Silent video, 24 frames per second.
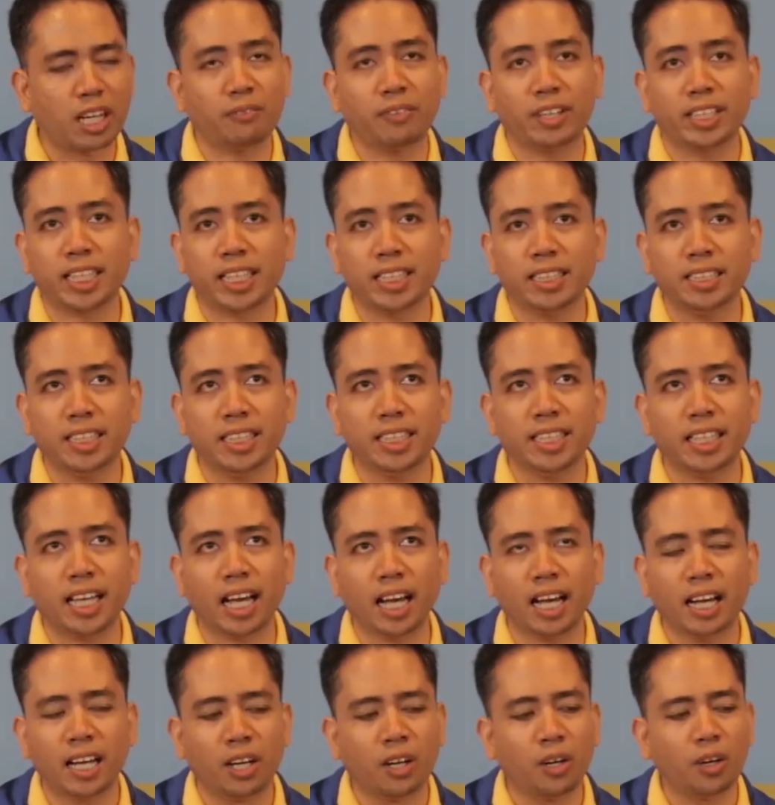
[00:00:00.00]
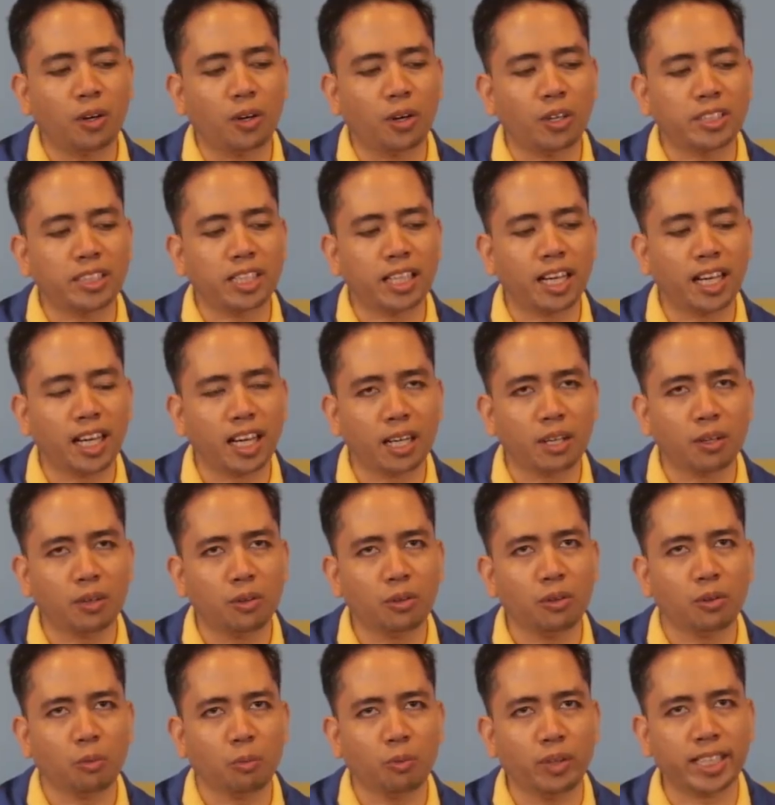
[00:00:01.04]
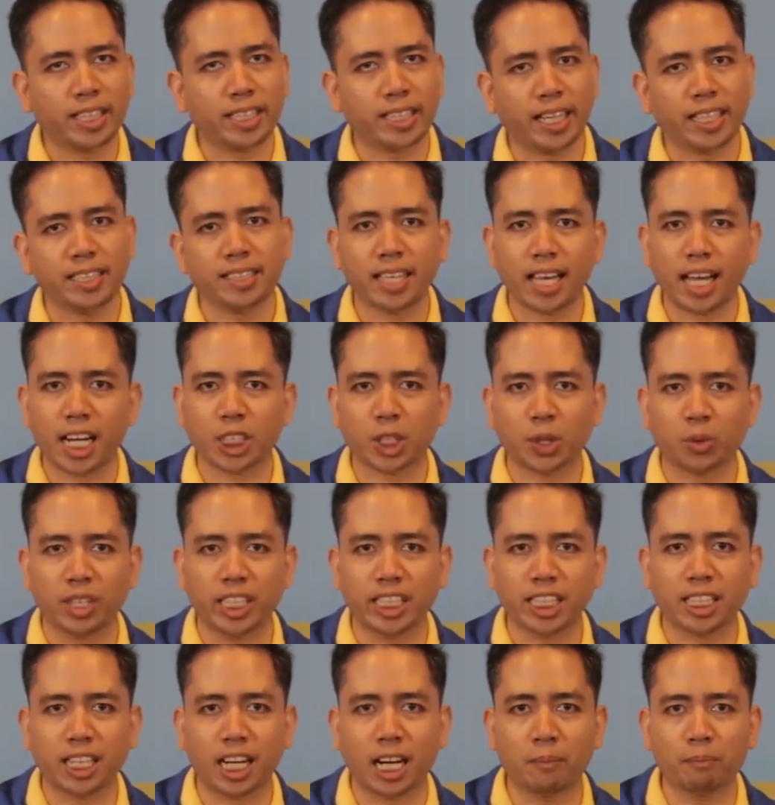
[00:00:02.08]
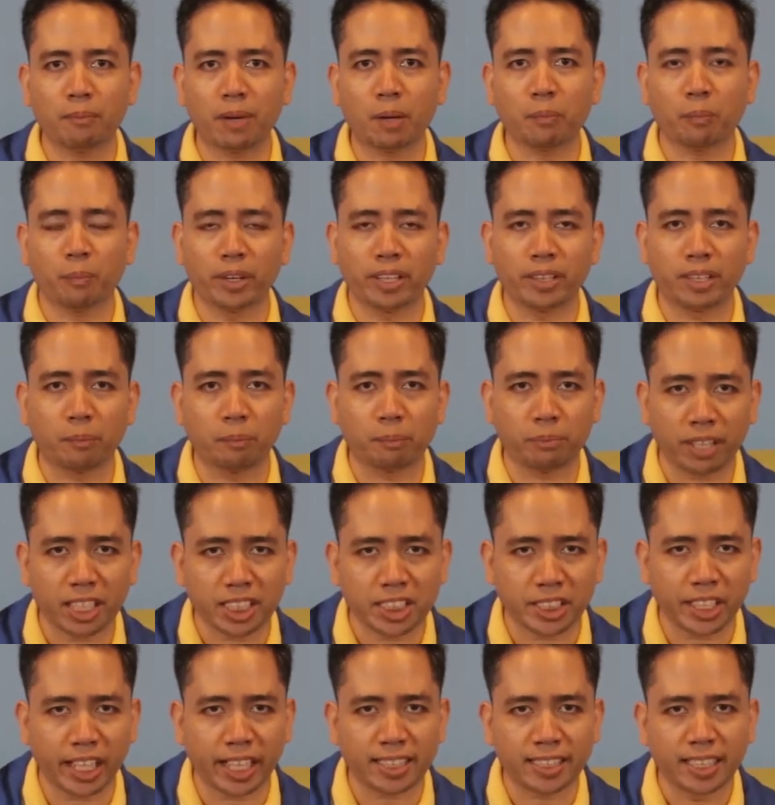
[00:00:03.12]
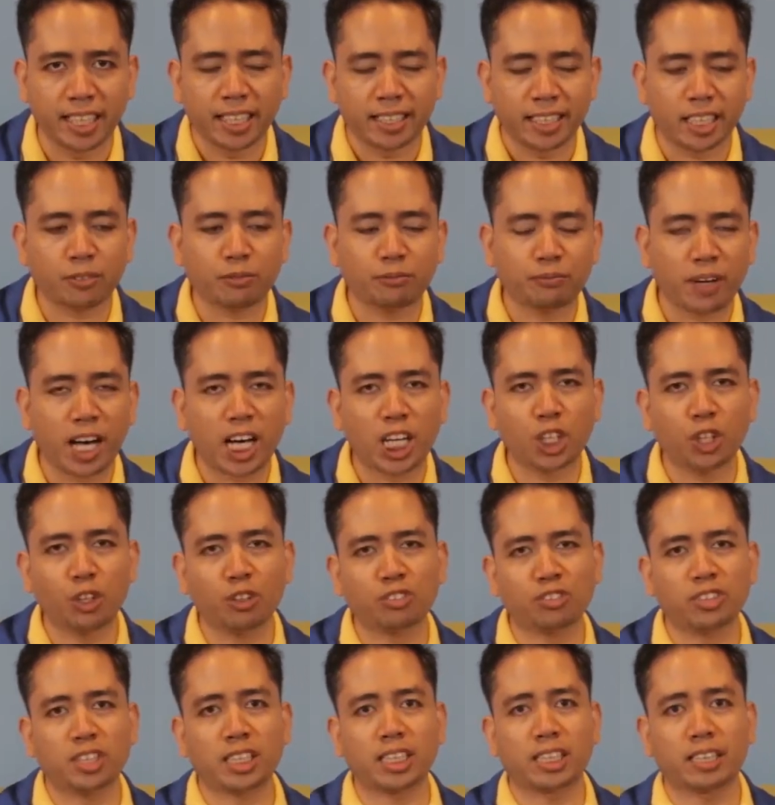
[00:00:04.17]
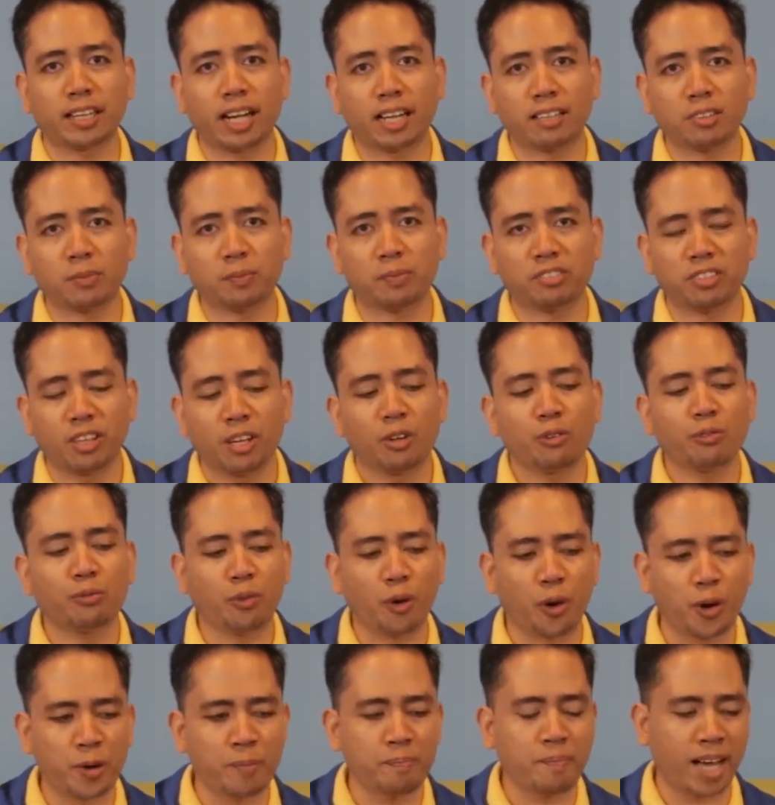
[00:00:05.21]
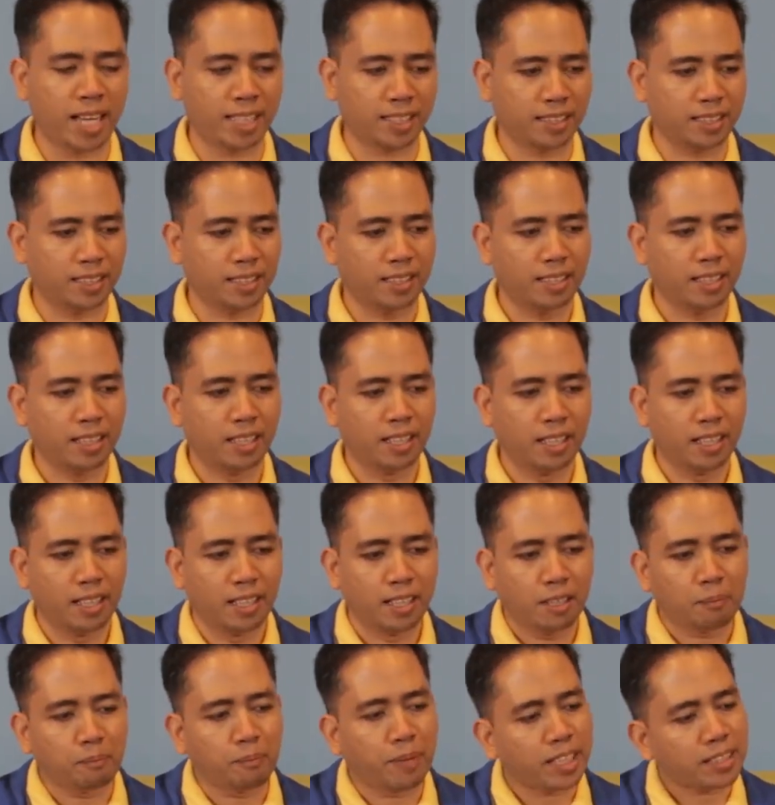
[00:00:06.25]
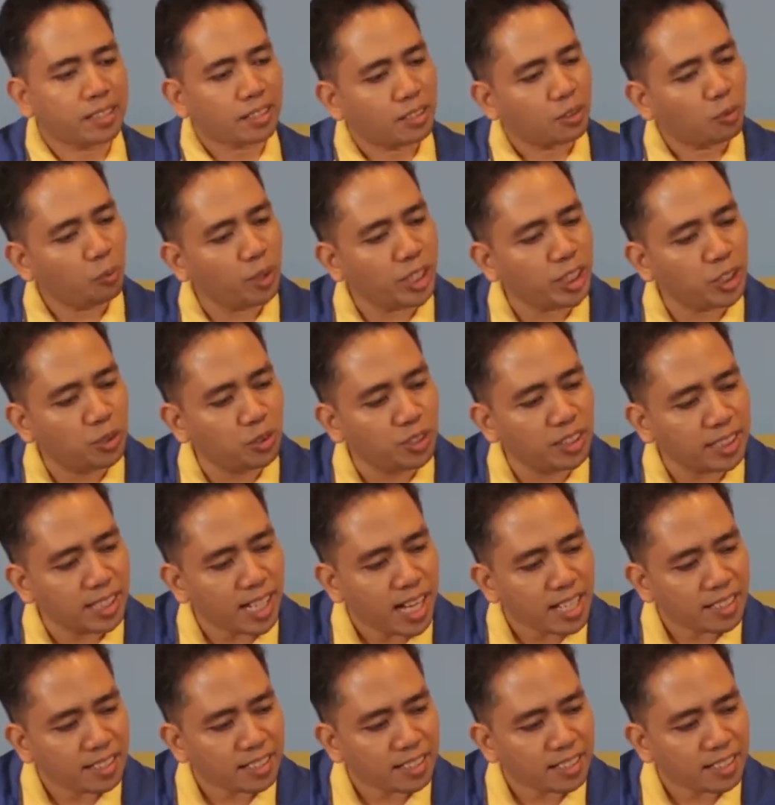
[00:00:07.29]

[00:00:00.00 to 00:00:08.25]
an idea on how we can actually come up with a project that follows the GRASPS format. But we do not